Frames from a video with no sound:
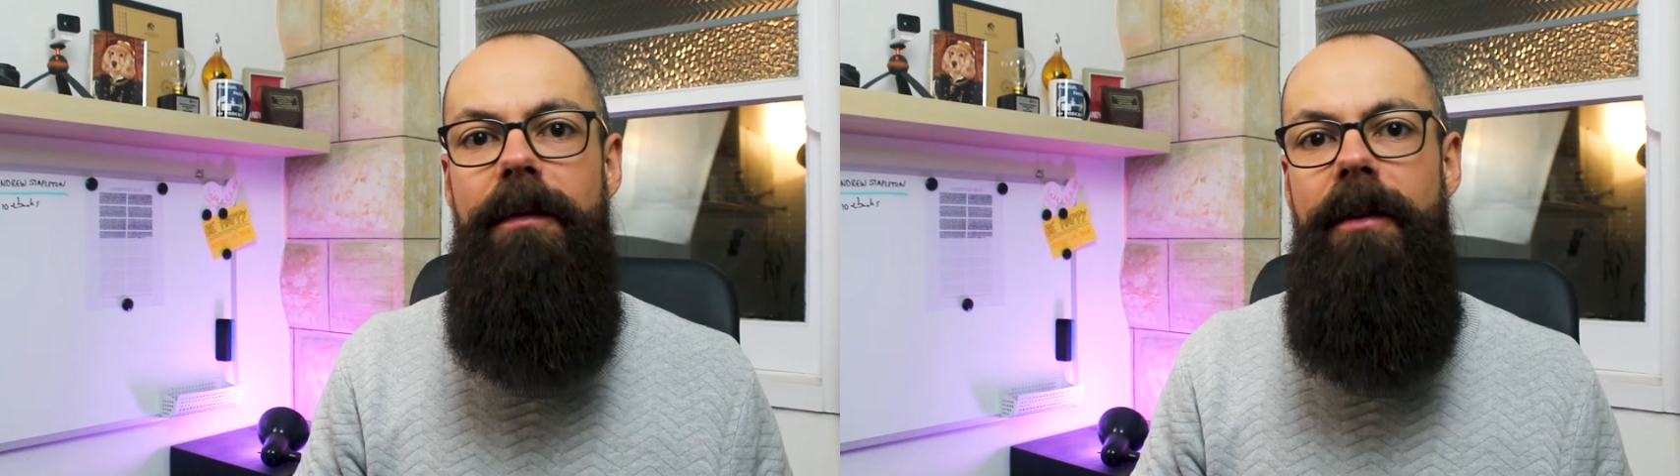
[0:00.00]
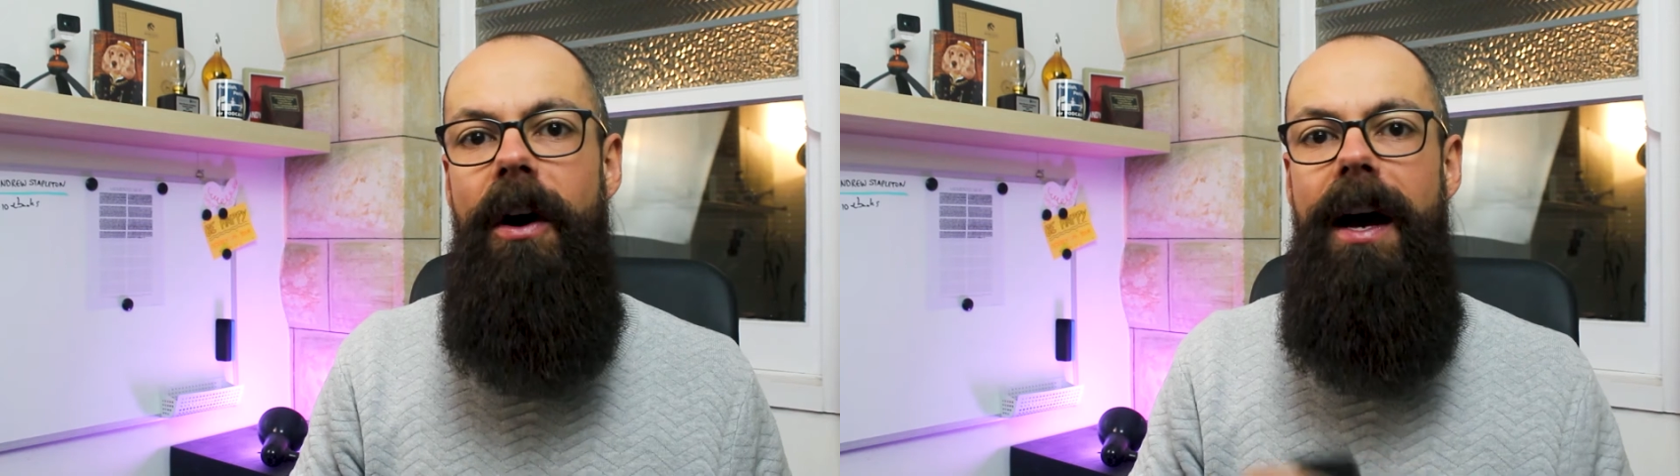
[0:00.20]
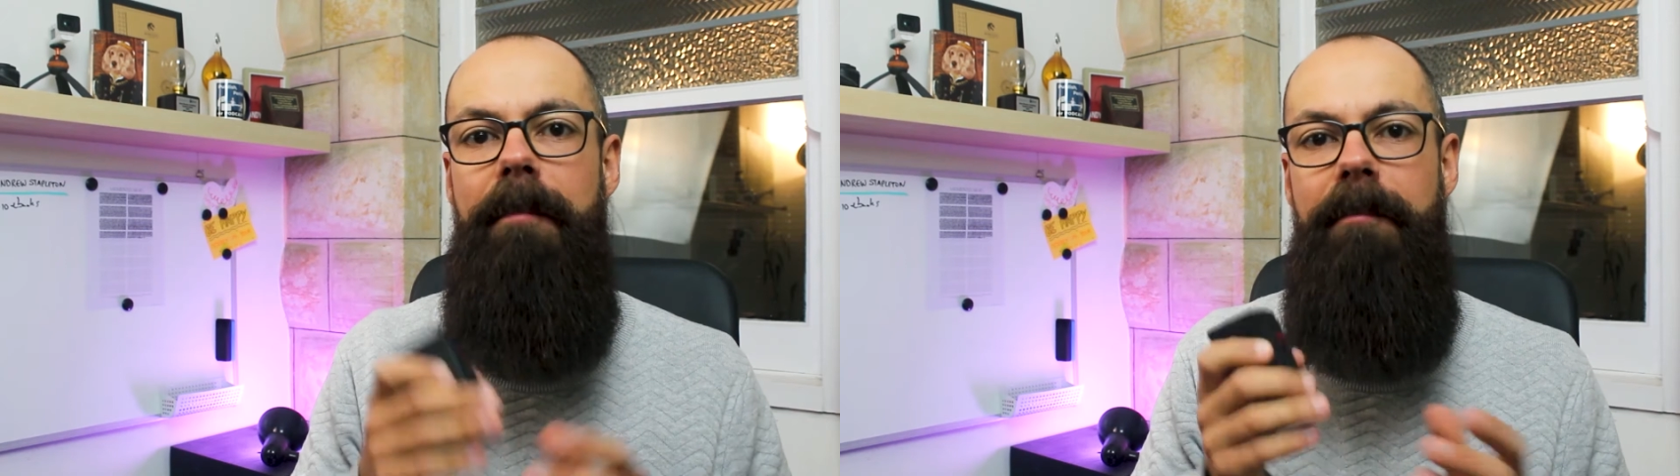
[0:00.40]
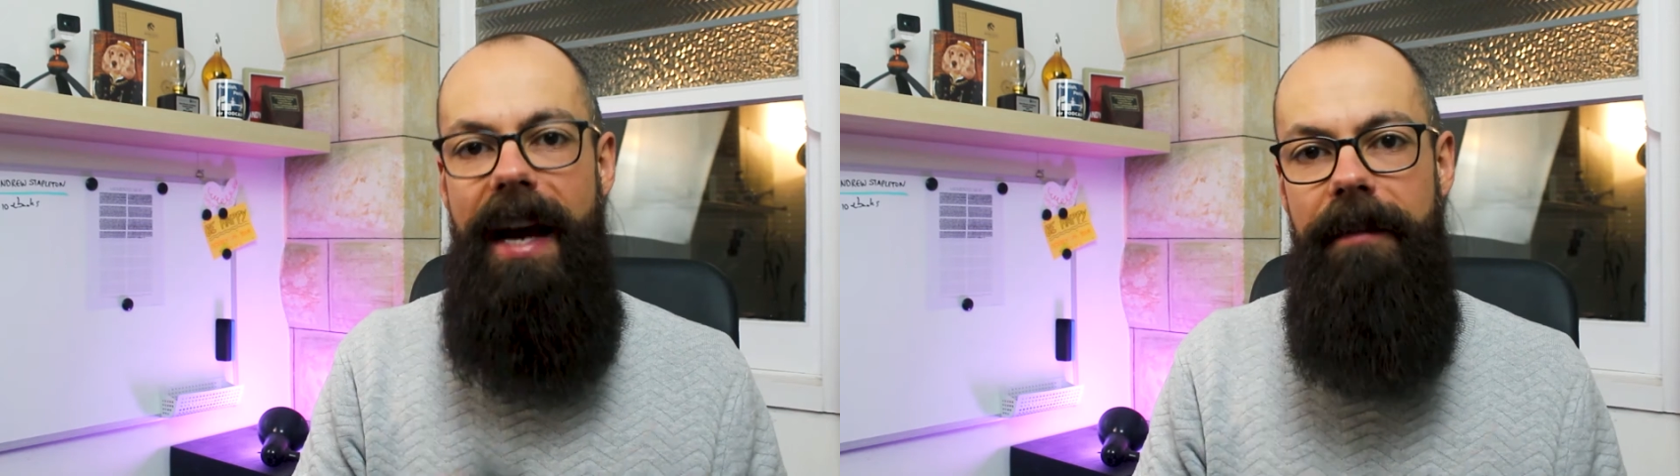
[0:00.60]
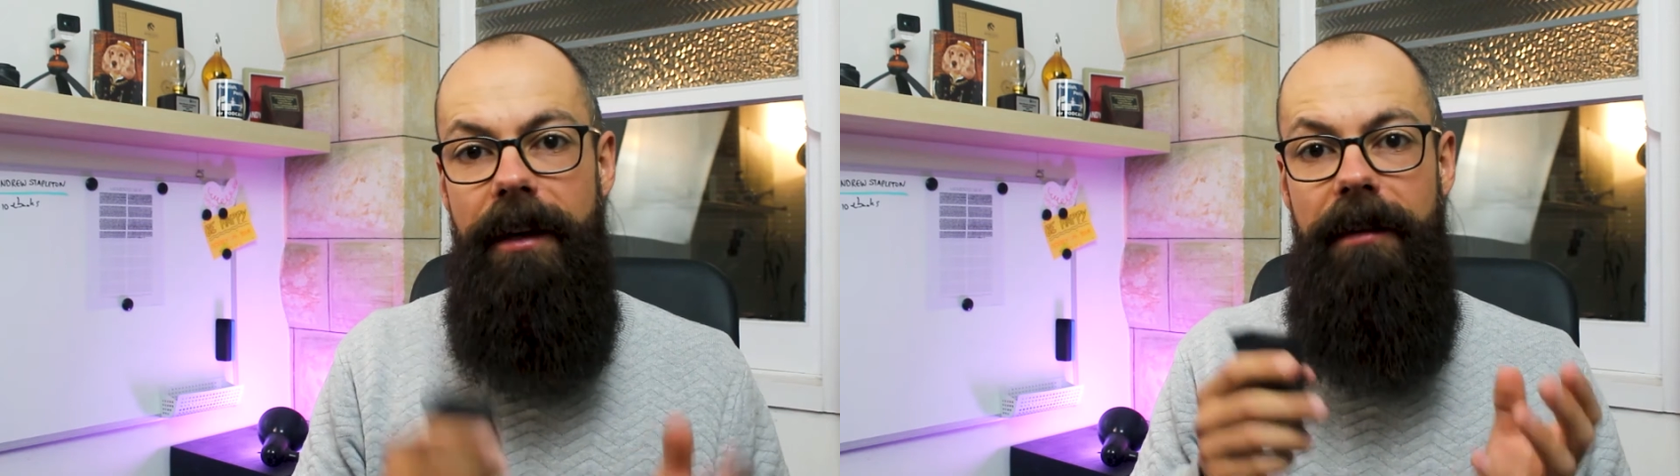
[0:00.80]
you've got a
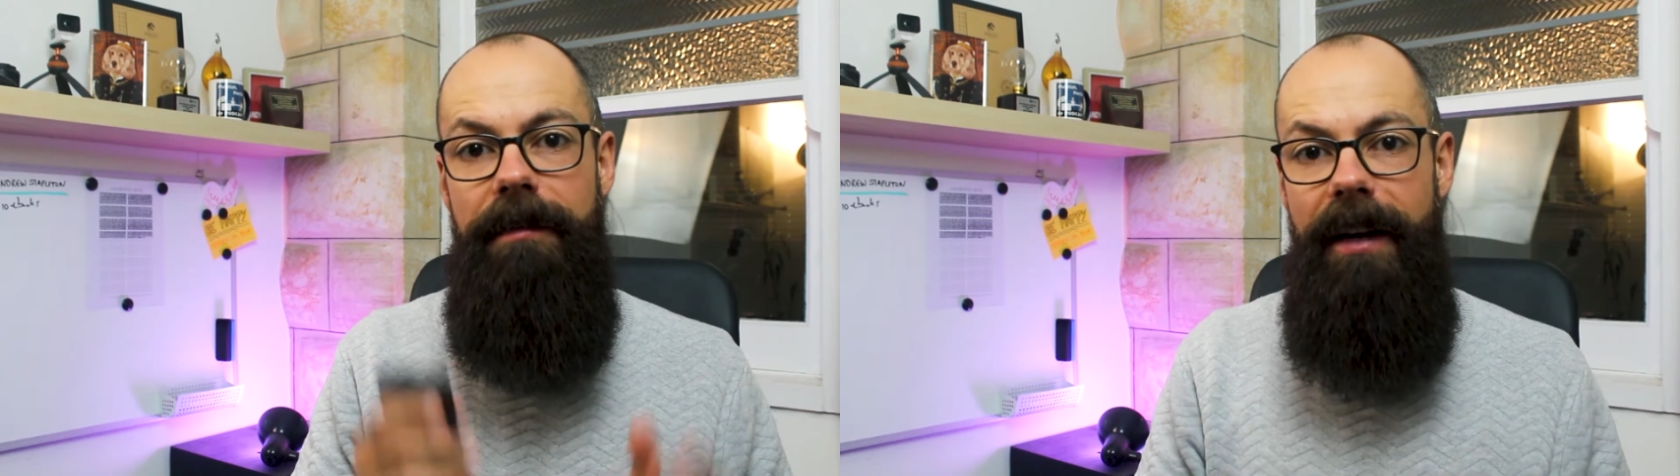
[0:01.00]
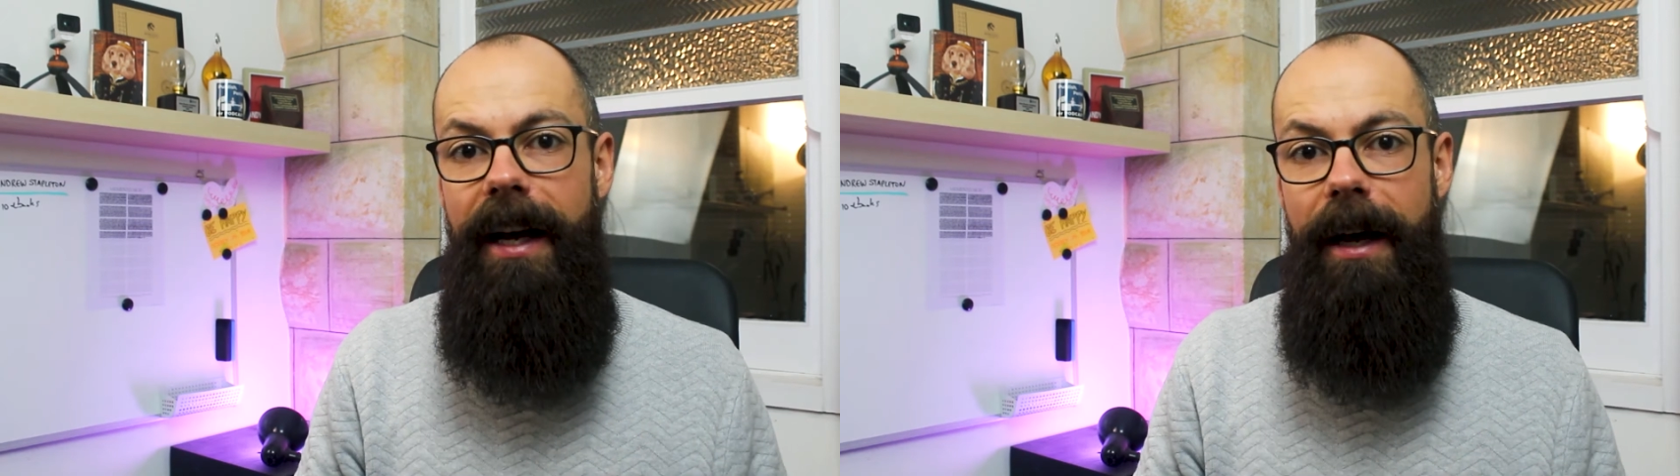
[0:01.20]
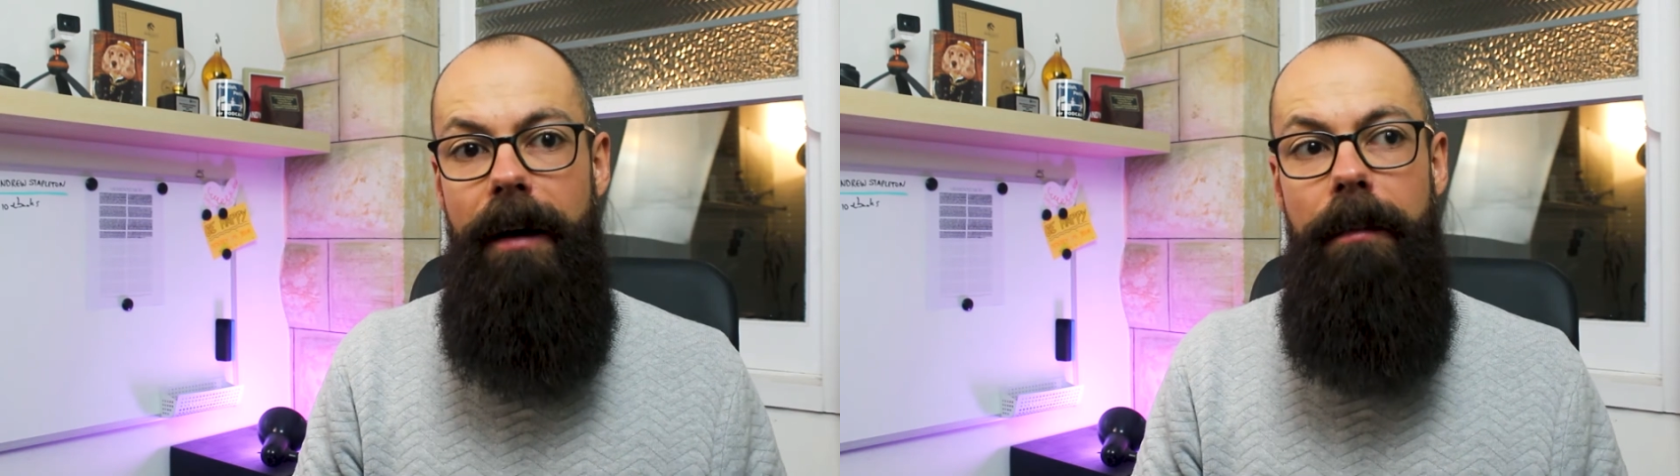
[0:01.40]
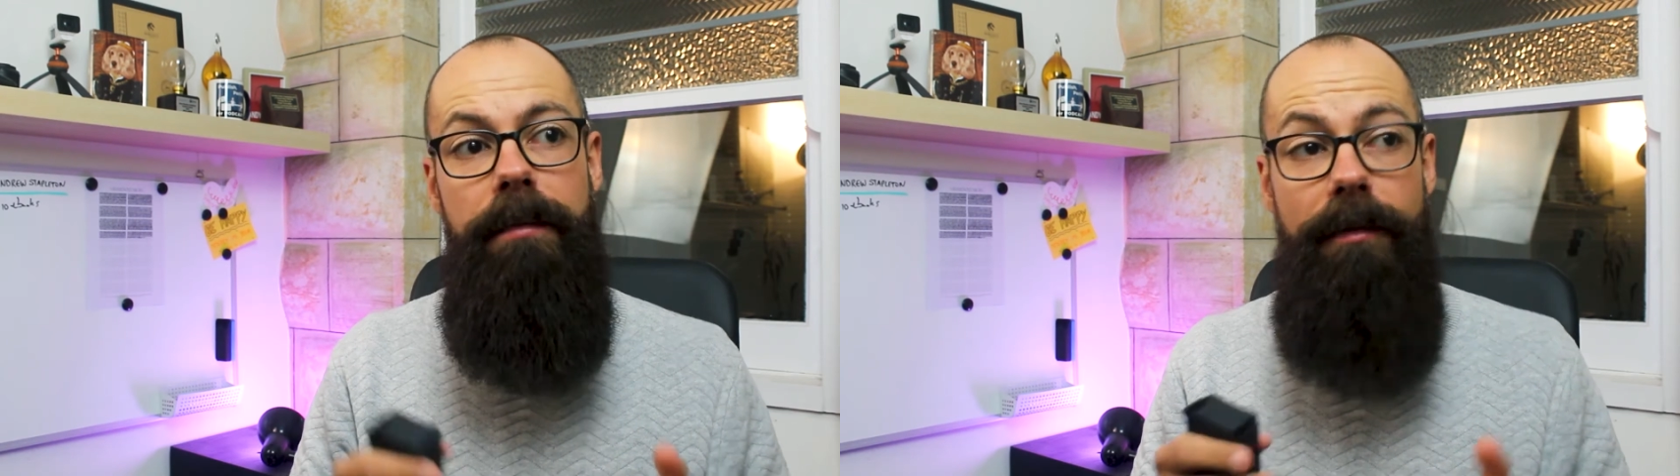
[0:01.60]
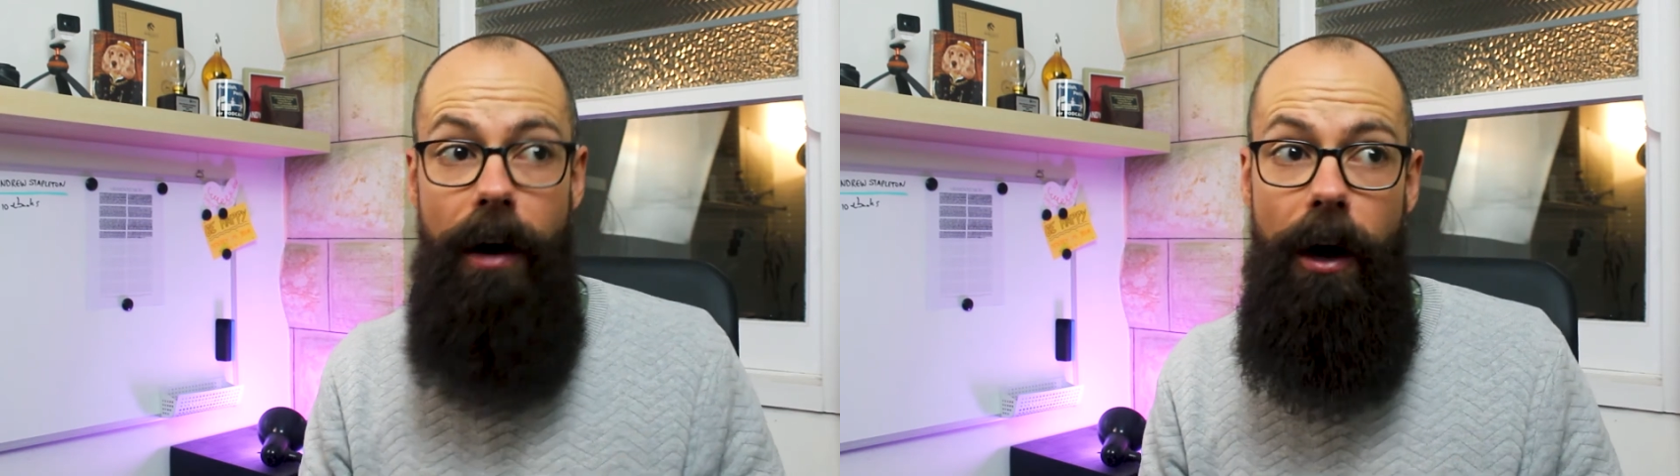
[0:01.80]
Mavic uh,
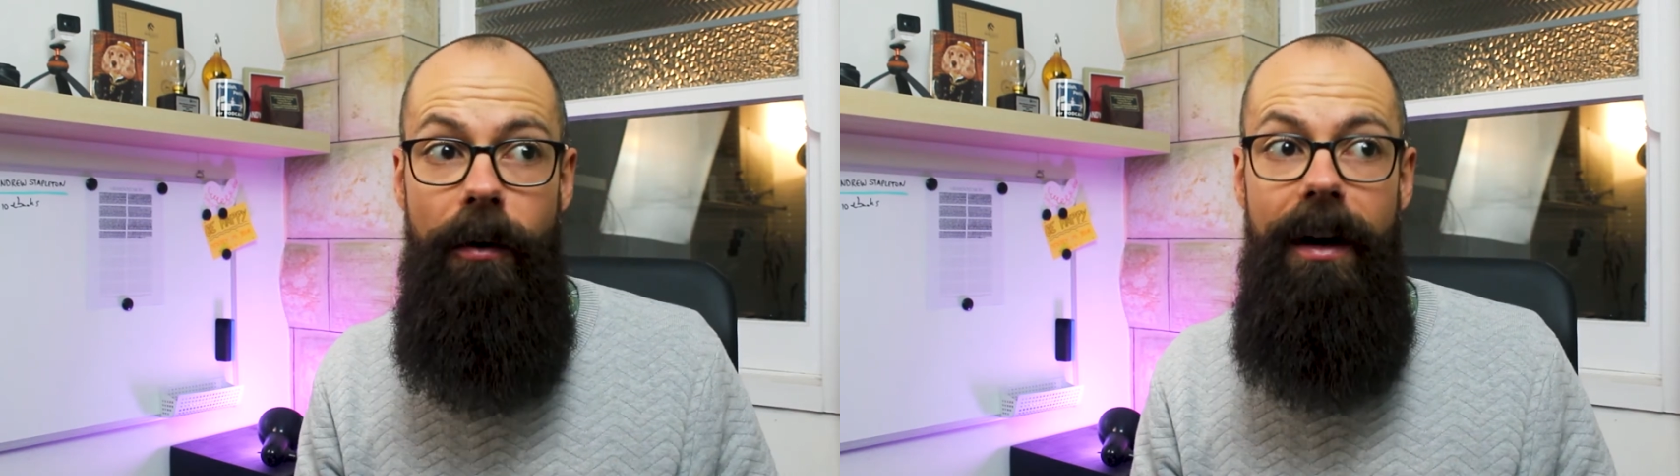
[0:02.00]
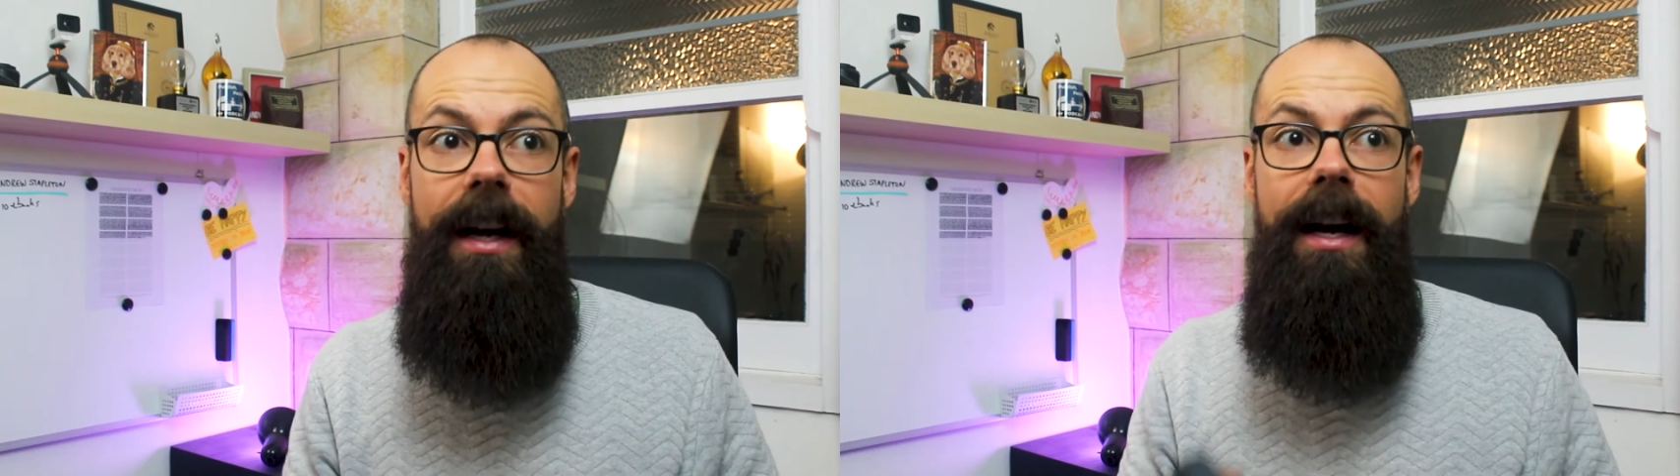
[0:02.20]
Pro,